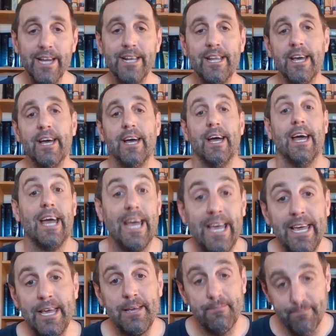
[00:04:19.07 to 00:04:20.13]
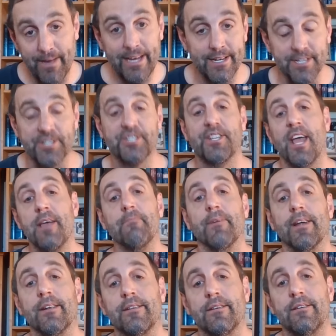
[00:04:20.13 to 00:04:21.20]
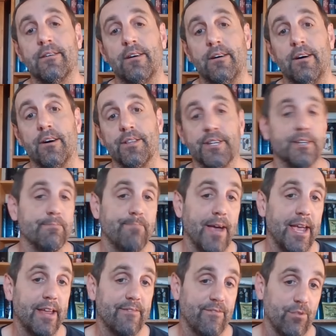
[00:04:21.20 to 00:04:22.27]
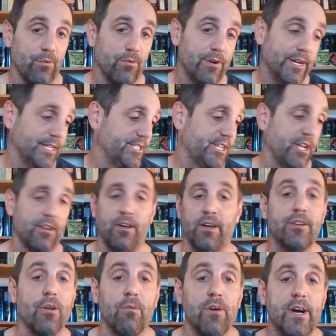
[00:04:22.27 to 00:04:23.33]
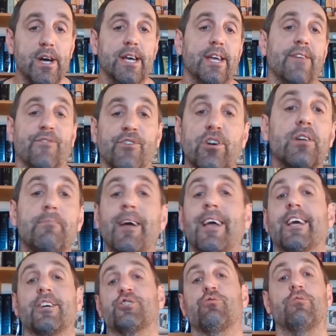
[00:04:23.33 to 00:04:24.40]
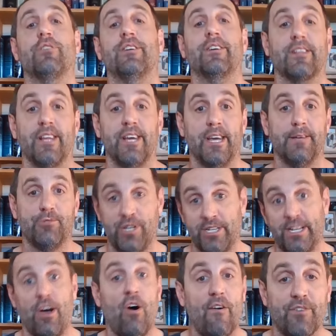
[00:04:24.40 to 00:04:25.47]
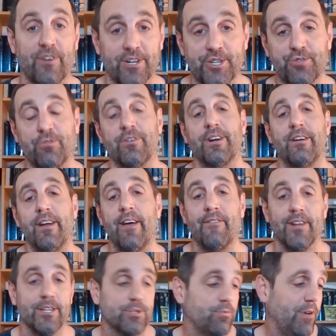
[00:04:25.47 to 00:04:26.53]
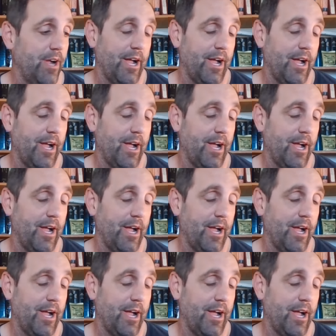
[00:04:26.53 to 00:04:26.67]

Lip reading: And he made this statement on the debate floor, and he said, "You know, if you're going to make extraordinary claims, you have to offer extraordinary evidence."